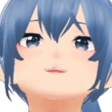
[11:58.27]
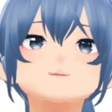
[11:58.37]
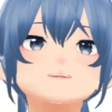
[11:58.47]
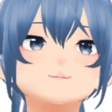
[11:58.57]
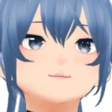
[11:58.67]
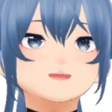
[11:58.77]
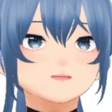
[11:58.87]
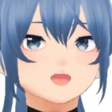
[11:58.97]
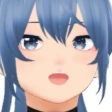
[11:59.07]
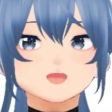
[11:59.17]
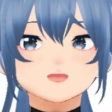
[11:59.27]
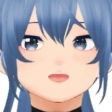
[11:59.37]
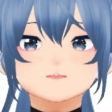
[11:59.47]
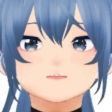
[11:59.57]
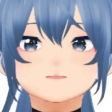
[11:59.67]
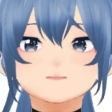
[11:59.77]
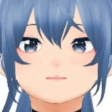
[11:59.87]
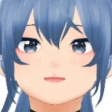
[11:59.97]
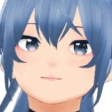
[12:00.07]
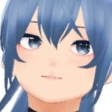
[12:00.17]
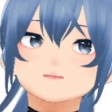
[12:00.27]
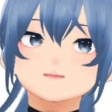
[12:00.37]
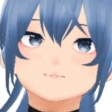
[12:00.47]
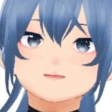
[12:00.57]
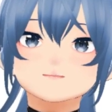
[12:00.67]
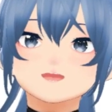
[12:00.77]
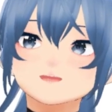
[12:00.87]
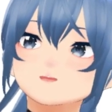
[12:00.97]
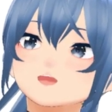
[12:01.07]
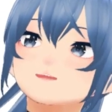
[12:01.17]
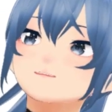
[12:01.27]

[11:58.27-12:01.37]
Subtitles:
deep enough, I would find moments when I was